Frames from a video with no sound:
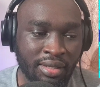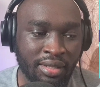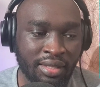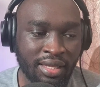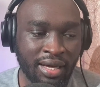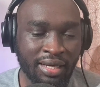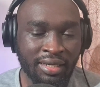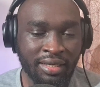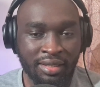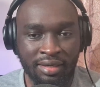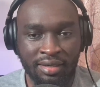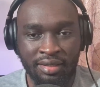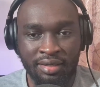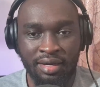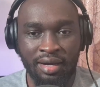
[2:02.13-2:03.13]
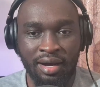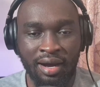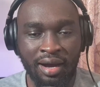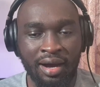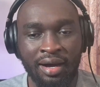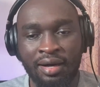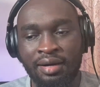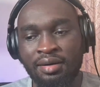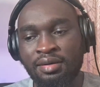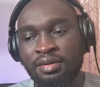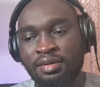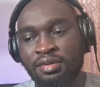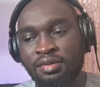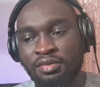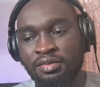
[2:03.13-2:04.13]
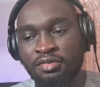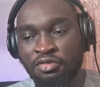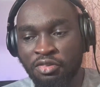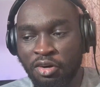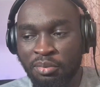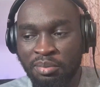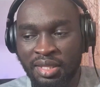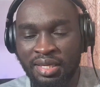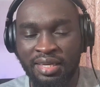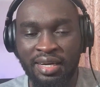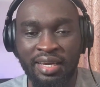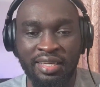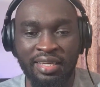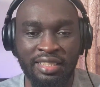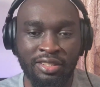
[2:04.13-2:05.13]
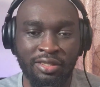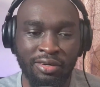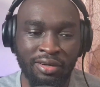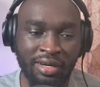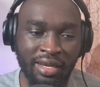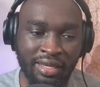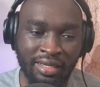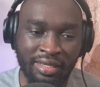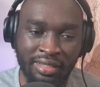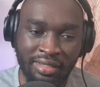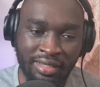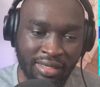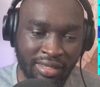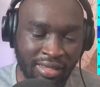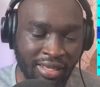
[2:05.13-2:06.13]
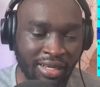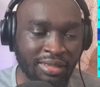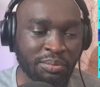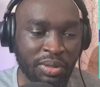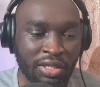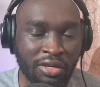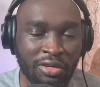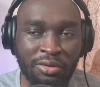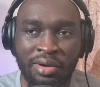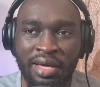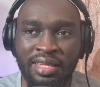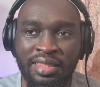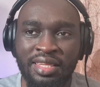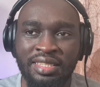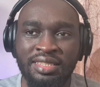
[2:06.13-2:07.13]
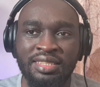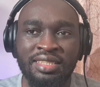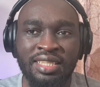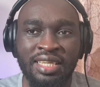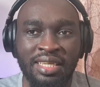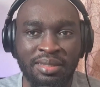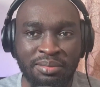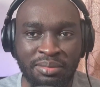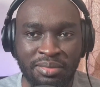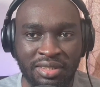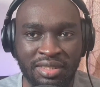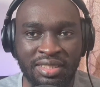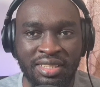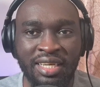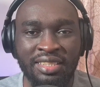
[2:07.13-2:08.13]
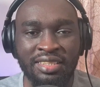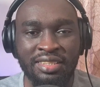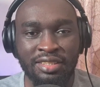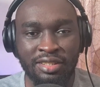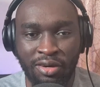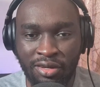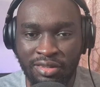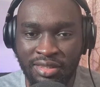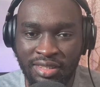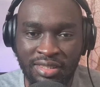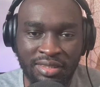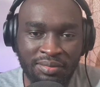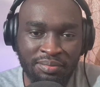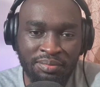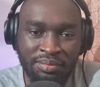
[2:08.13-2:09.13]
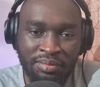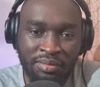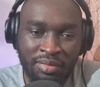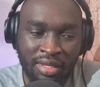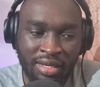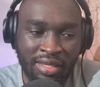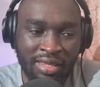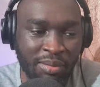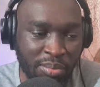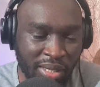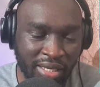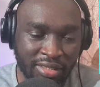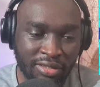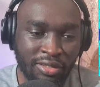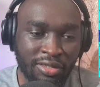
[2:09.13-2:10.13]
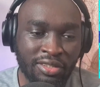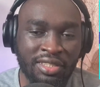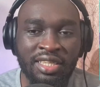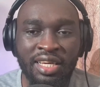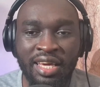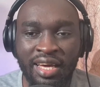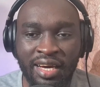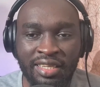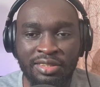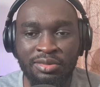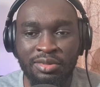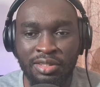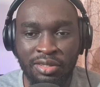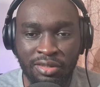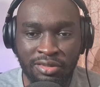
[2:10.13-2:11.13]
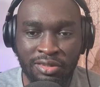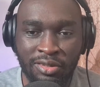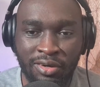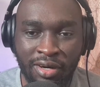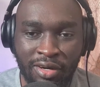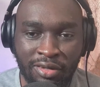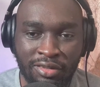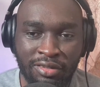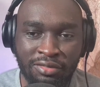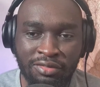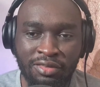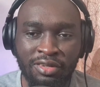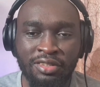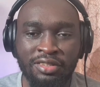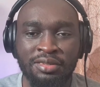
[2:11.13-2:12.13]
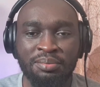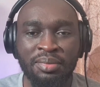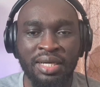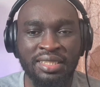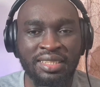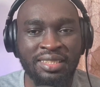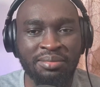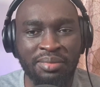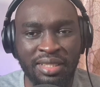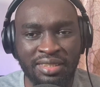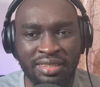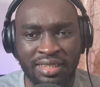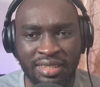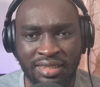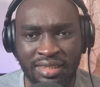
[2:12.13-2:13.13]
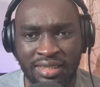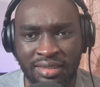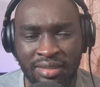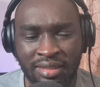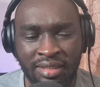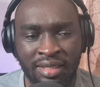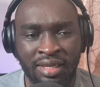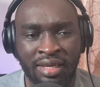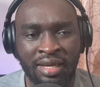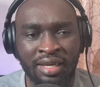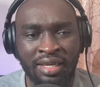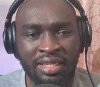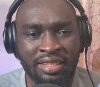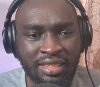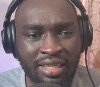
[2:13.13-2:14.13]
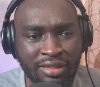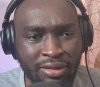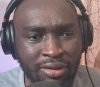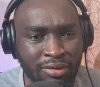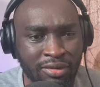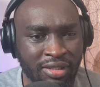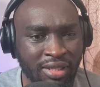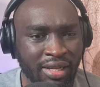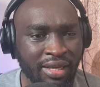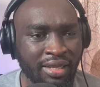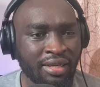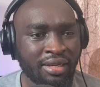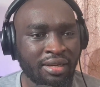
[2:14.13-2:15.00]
than a form thing. Like it looked like that period where the teams just don't, the players don't react, we don't score a lot of goals. But in Man City, it just looks like